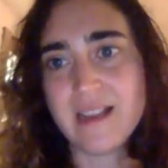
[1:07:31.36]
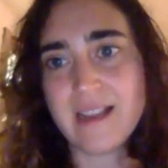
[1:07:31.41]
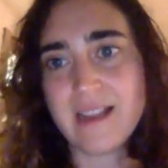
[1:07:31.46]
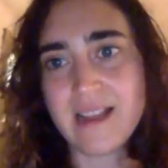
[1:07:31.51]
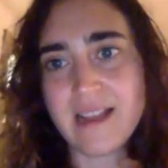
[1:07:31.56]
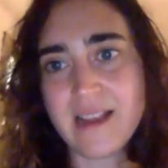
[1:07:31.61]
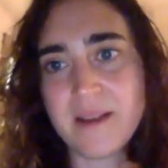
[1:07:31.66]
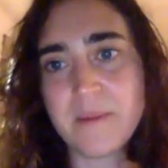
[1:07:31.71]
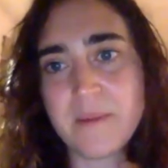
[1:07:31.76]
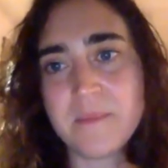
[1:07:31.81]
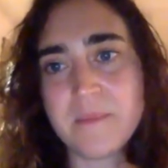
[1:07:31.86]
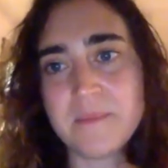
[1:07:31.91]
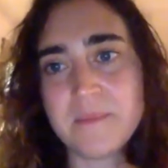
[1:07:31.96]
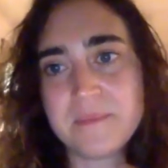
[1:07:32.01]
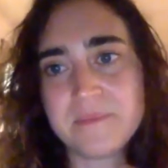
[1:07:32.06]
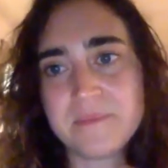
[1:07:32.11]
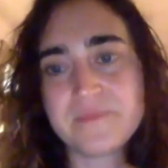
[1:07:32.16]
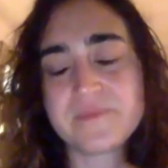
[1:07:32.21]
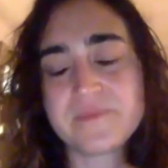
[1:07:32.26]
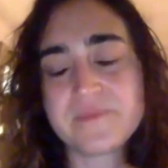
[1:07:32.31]

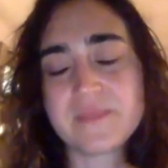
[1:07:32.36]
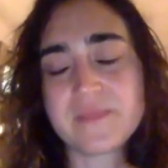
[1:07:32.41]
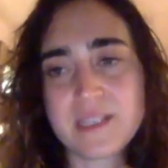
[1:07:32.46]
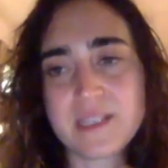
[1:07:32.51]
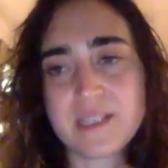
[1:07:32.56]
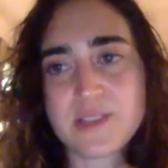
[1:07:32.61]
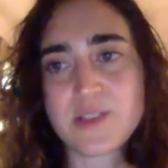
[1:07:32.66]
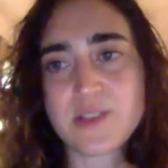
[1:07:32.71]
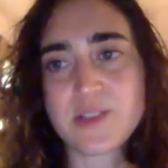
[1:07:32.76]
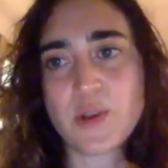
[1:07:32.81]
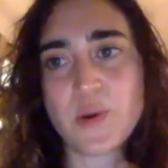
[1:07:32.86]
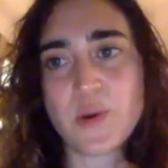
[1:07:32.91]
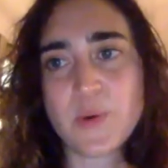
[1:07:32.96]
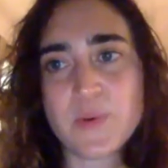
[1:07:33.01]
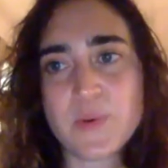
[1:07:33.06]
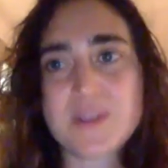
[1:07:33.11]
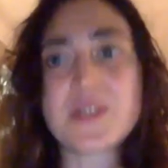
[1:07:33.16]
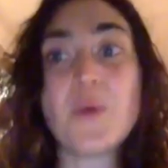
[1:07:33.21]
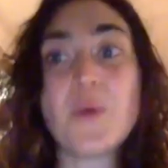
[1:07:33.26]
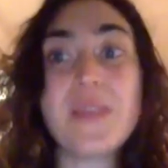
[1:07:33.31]
Um,
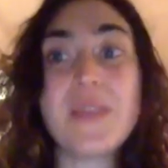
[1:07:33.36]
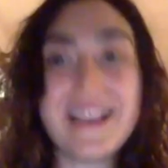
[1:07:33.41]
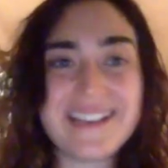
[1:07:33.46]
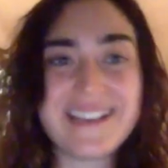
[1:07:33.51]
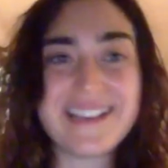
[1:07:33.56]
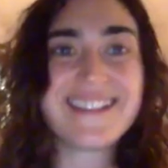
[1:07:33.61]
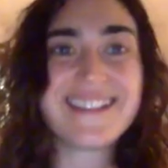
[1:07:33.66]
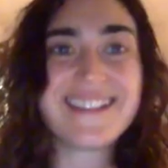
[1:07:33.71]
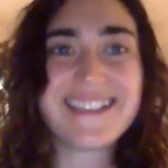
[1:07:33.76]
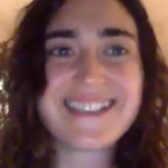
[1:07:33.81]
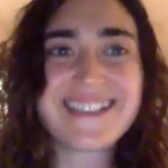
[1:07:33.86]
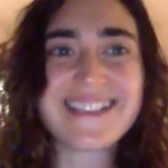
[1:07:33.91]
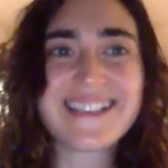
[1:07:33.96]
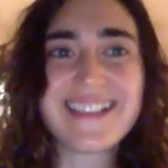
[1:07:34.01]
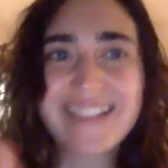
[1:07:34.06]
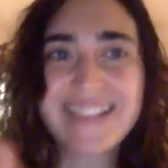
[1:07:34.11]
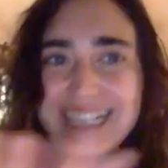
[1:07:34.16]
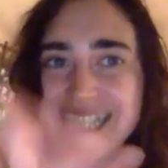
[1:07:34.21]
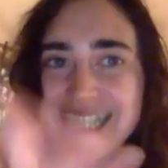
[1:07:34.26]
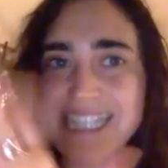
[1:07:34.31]
so so yes, that's
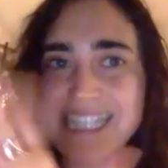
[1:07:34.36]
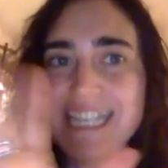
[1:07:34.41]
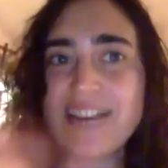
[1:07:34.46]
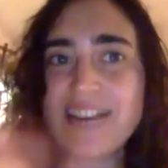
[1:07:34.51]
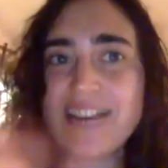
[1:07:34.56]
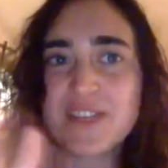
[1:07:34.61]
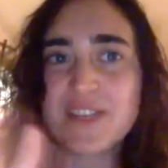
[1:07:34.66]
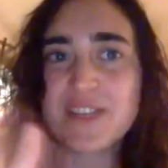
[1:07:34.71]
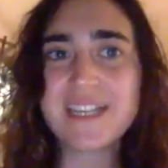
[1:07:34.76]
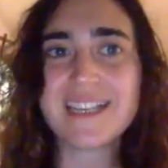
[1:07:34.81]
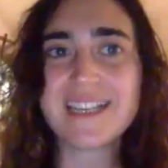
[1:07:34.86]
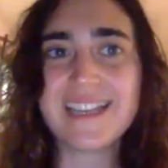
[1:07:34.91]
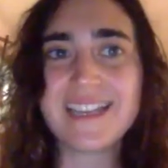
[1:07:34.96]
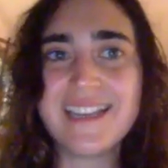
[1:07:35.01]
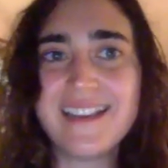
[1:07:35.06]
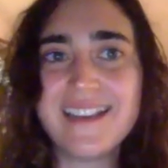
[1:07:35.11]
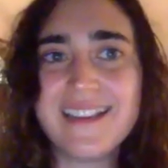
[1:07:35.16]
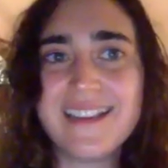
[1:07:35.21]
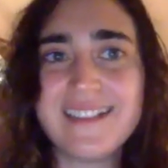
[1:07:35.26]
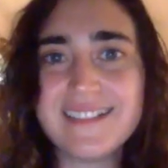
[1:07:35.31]
that's
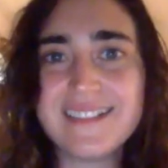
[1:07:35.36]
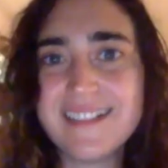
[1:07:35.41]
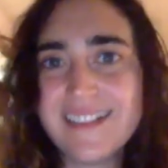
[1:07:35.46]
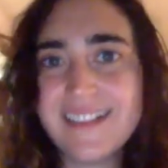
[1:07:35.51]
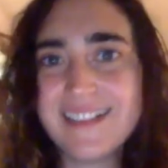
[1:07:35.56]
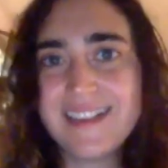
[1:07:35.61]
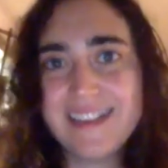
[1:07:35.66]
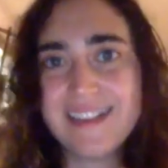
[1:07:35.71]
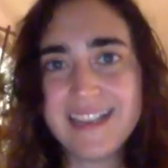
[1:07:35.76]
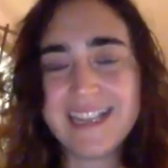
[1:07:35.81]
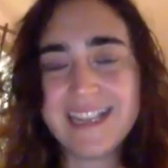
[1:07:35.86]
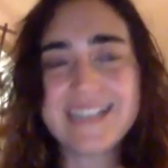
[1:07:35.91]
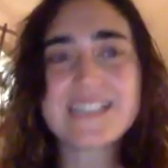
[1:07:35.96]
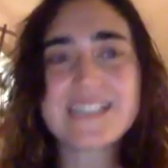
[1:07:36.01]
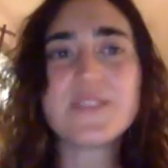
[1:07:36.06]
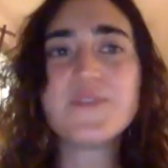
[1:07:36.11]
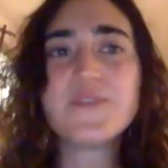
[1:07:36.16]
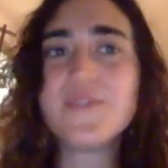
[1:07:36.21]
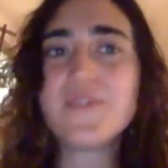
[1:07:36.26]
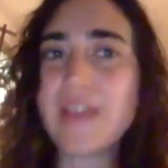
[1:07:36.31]
definitely
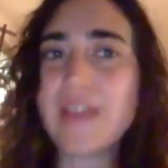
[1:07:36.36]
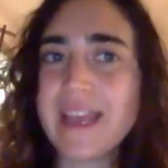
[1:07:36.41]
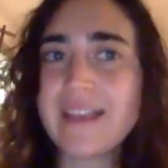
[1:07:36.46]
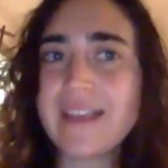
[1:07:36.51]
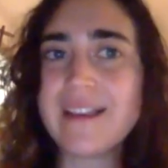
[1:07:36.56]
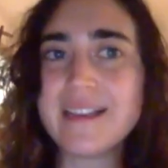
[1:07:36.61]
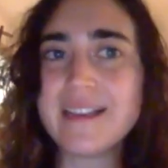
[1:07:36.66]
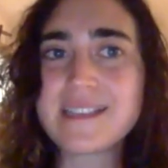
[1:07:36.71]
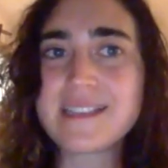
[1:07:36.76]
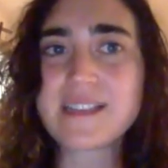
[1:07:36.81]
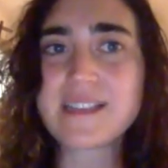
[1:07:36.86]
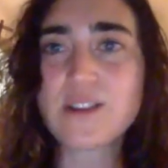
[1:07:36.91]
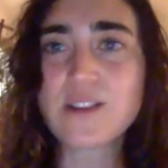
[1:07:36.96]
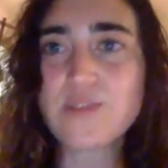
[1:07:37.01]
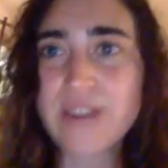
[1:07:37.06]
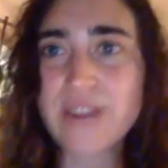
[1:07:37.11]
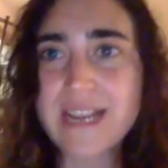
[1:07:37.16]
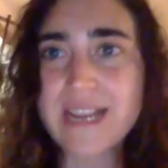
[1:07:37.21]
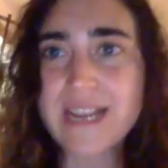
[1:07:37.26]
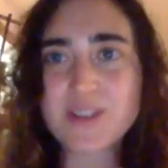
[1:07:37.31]
it's a vague, it's a
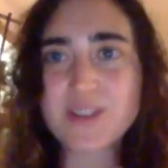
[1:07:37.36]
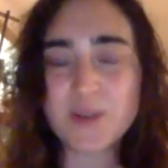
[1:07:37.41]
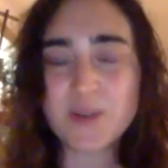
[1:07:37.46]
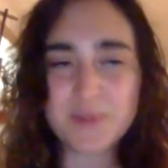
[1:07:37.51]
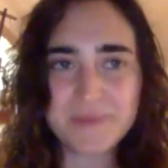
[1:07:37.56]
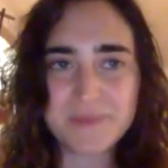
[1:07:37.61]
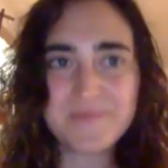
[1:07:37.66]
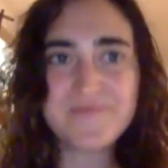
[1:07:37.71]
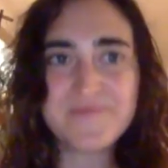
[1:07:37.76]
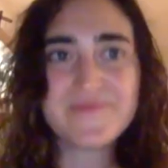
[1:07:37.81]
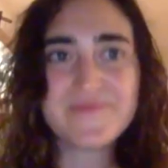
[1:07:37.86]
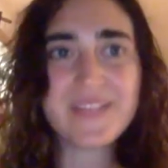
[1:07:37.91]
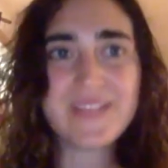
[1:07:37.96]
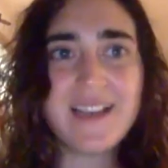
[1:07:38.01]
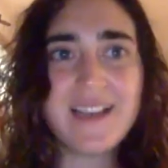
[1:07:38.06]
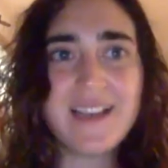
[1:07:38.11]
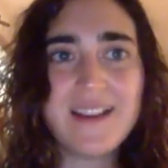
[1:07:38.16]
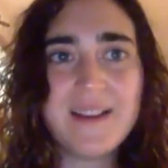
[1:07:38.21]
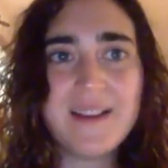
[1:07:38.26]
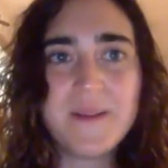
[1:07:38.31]
gray zone.
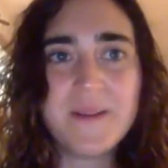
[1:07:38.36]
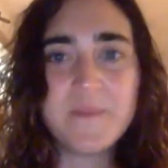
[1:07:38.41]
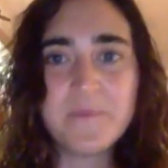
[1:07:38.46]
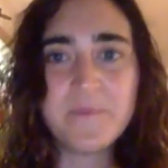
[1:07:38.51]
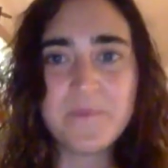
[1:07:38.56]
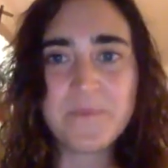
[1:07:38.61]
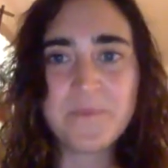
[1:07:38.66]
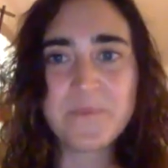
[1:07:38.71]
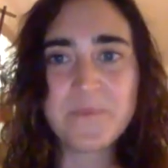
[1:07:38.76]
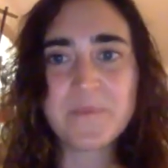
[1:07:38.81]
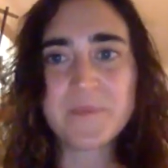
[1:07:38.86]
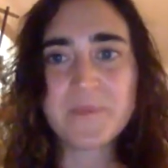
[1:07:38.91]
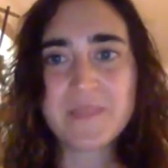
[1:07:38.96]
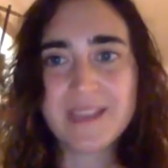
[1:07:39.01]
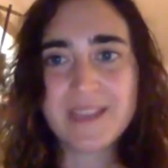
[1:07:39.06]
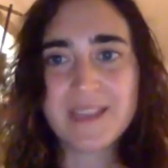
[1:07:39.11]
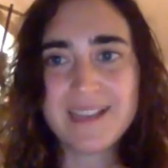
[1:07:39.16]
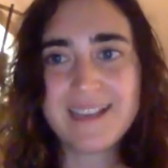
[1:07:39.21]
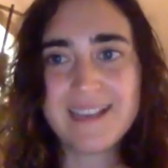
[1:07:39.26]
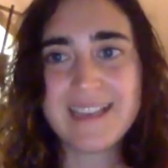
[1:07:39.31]
Um,
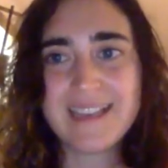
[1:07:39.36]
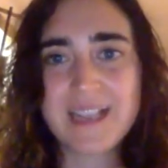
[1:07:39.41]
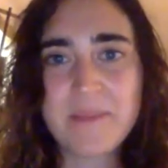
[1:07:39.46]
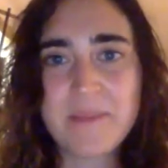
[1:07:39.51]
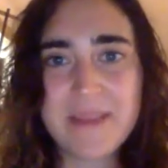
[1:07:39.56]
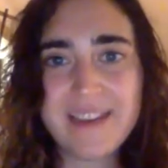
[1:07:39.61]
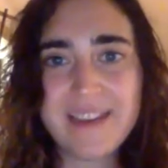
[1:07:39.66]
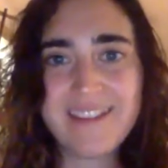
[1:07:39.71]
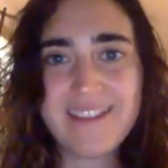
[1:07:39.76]
like many